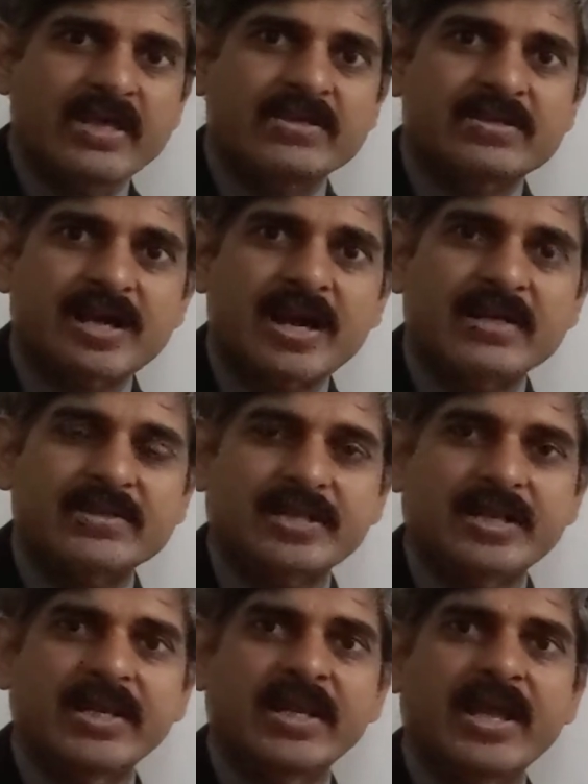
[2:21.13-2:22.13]
start
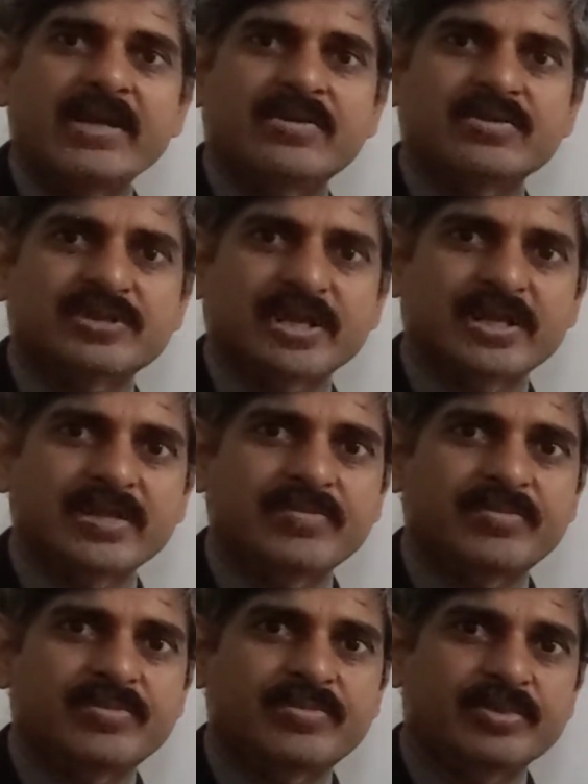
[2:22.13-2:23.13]
sending out to sell the
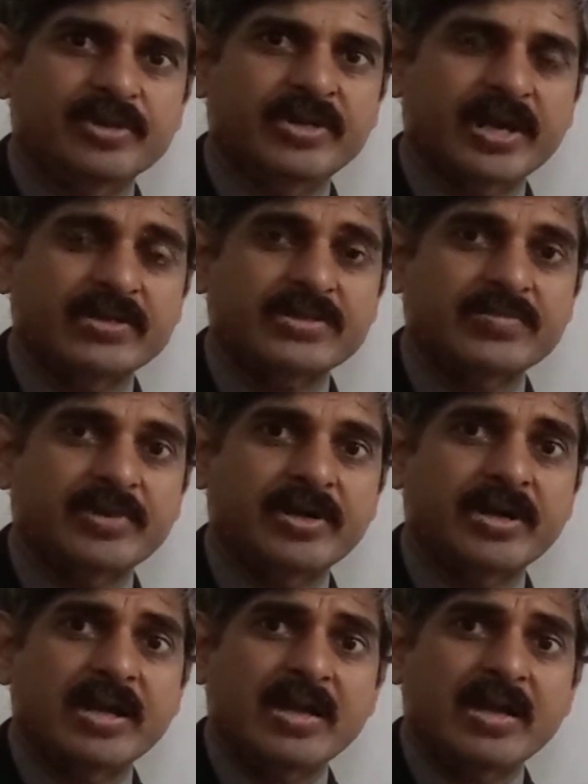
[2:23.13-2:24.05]
customer,